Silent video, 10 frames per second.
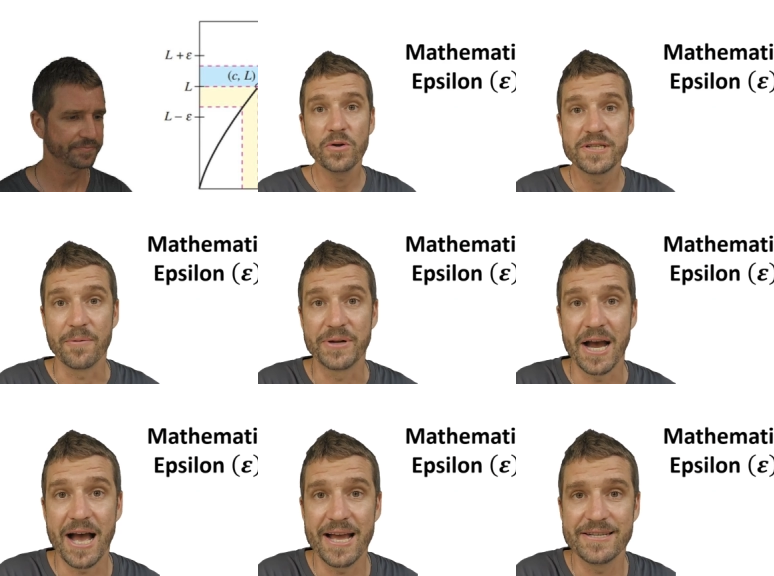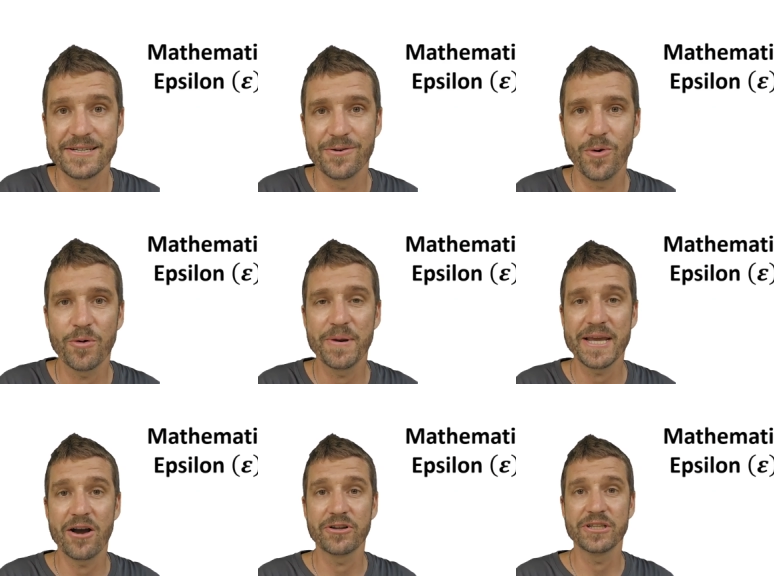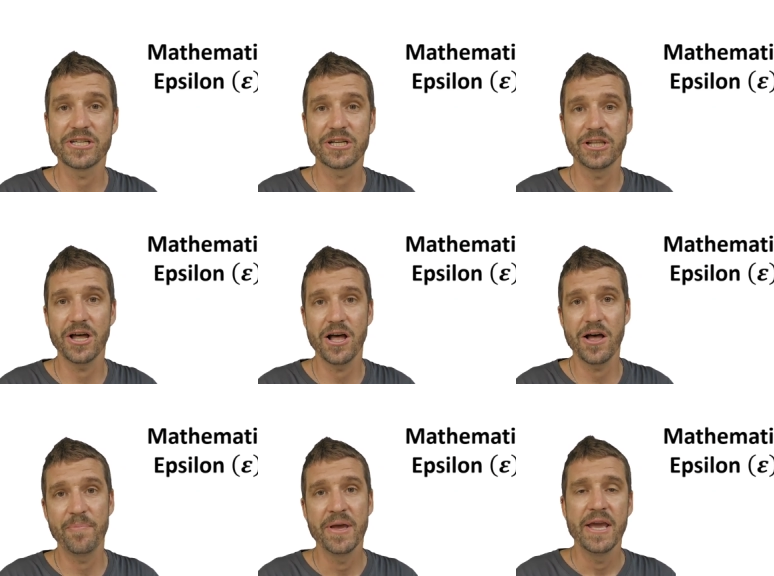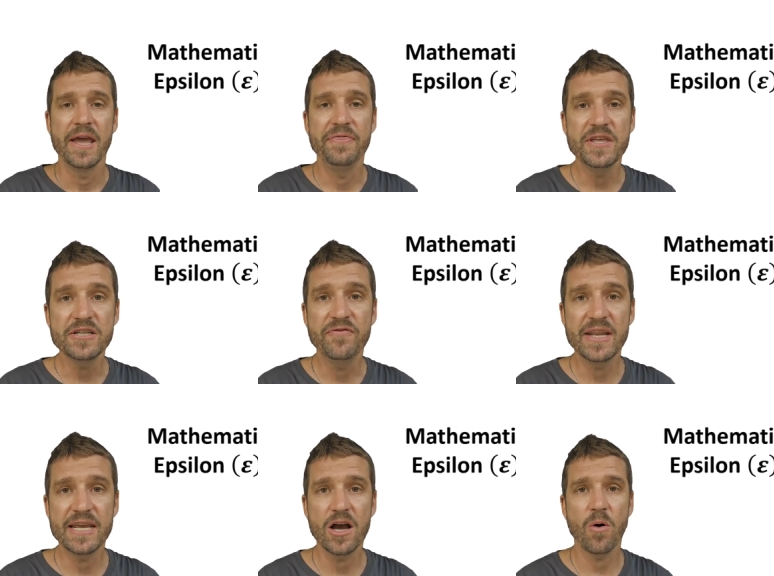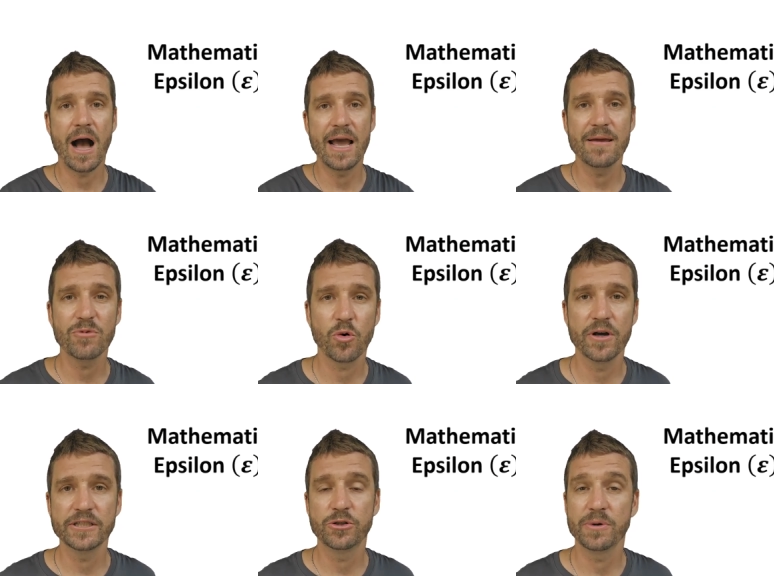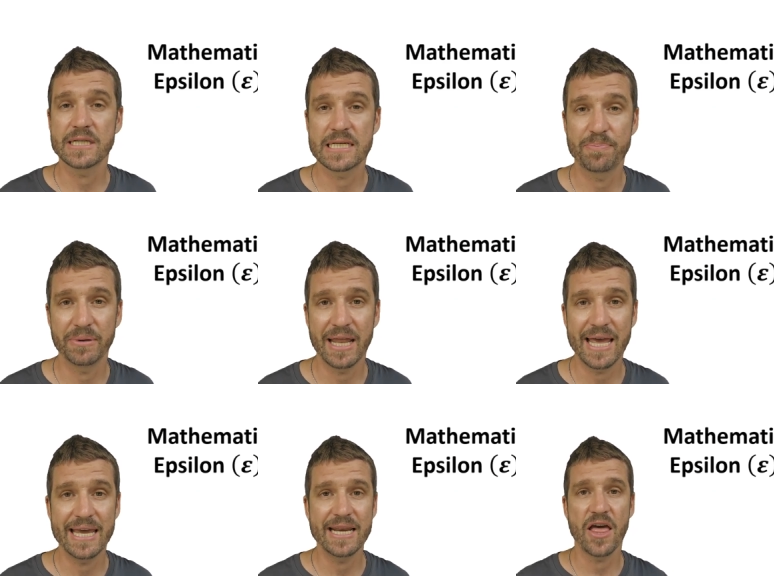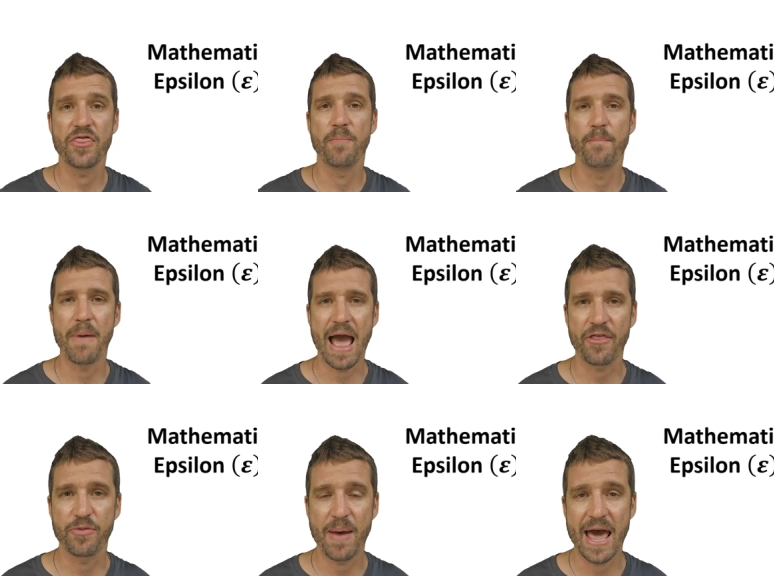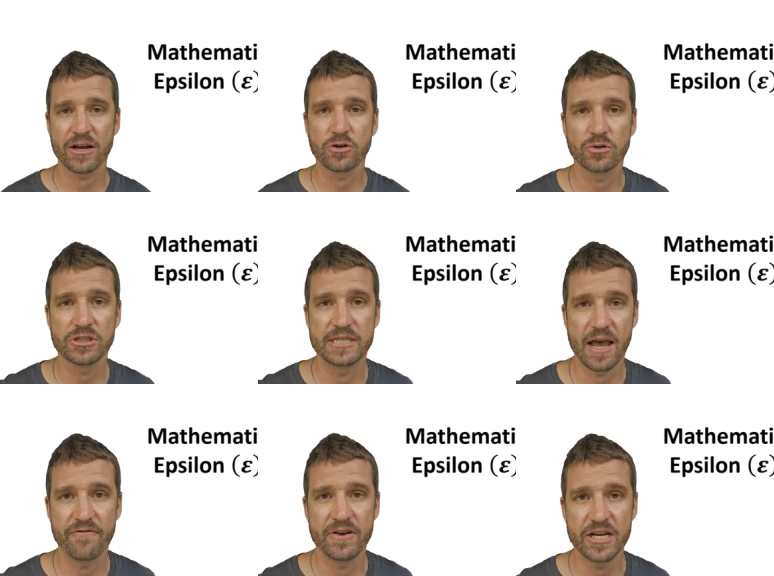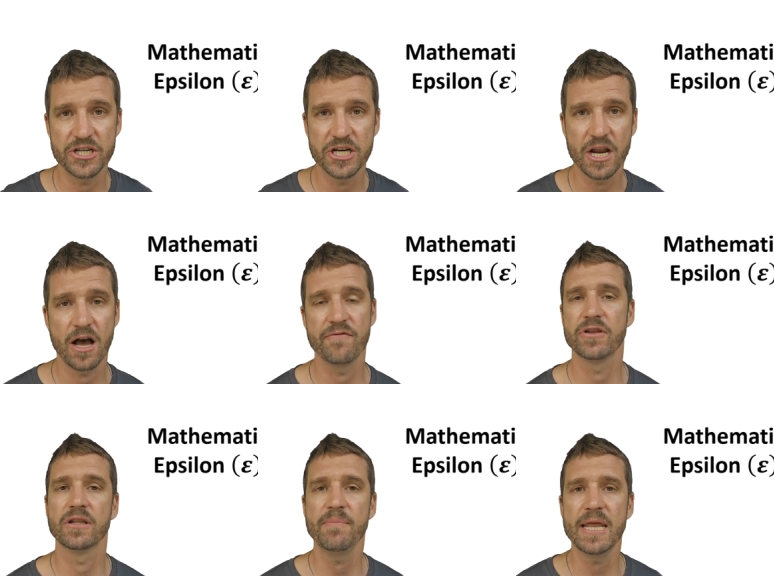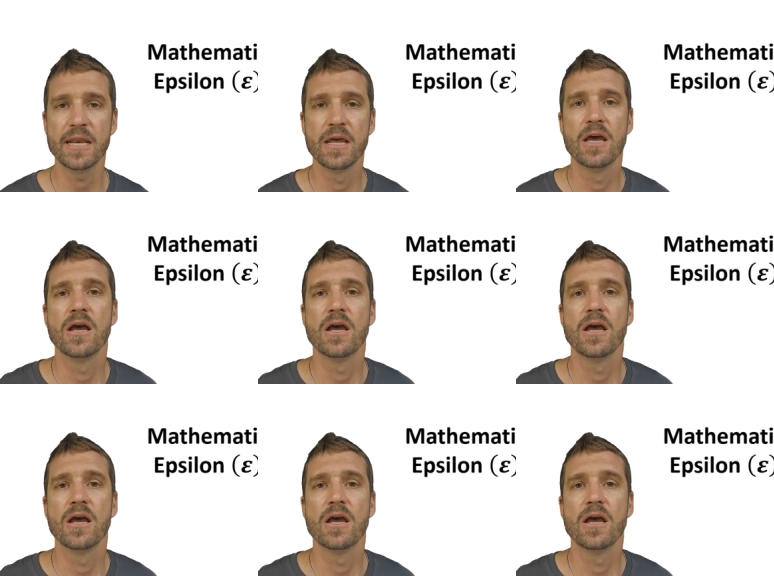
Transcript: What's up, guys? Welcome to Calculus Club. In this video, I am going to explain the mathematical definition of the limit,